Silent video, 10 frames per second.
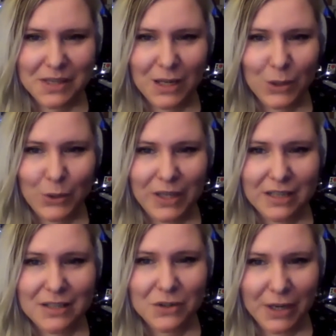
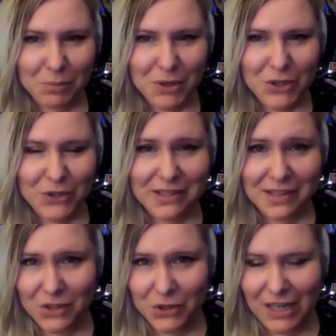including Screen Producers
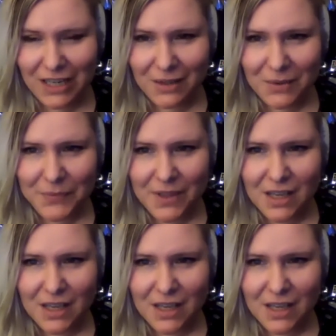Australia,